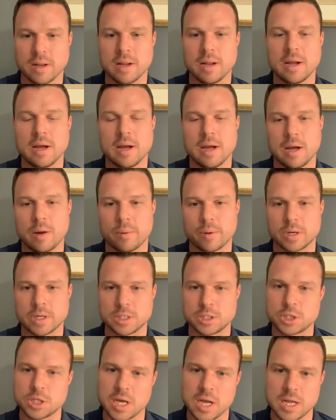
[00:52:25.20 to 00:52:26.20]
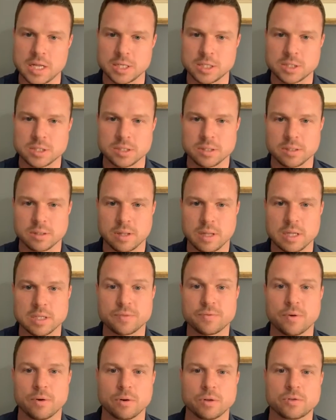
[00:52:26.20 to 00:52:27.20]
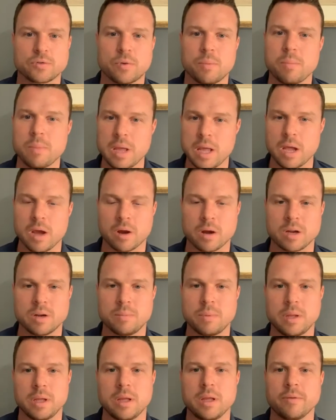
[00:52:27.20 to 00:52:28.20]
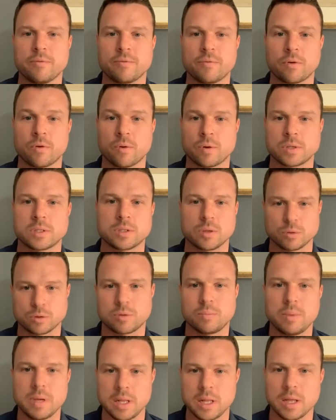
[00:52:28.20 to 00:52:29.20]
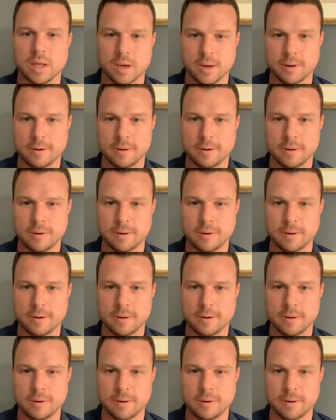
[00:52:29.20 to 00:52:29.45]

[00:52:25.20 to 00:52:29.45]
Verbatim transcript: We're going to change, his photos for me are going to be for social media,